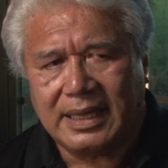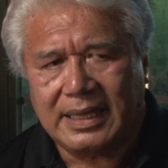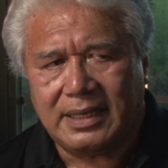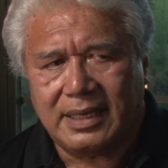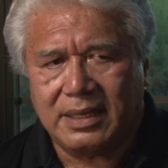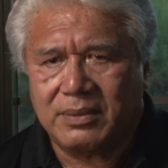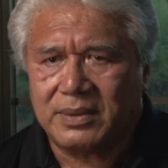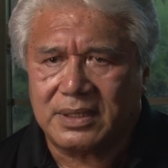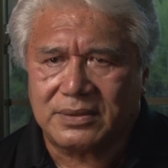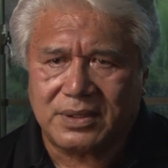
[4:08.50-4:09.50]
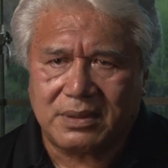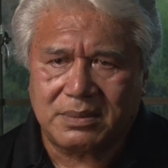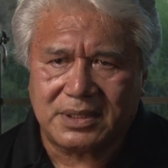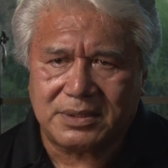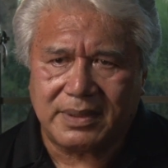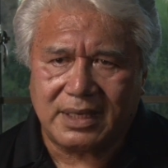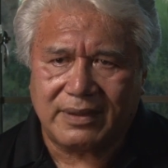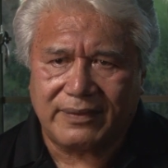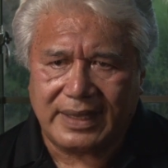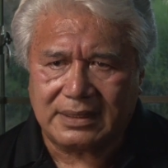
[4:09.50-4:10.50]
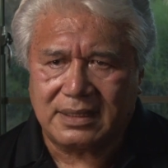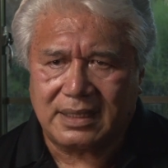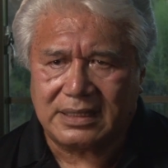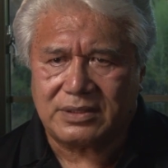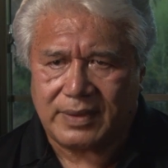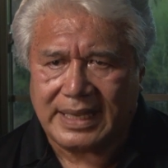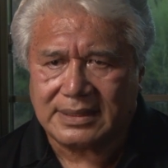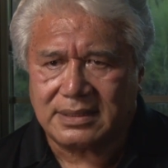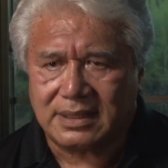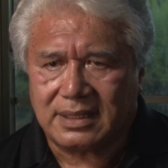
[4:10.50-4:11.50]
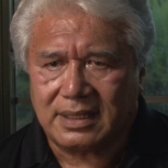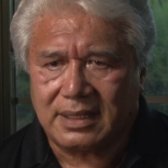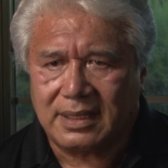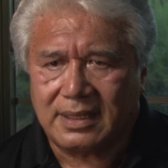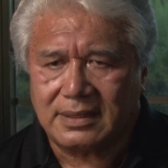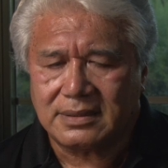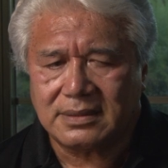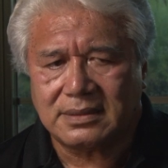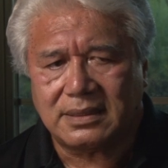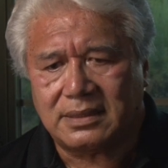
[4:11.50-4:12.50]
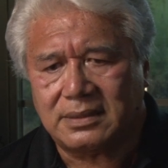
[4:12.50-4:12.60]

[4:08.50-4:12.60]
And anyone whose home has been affected as drastically as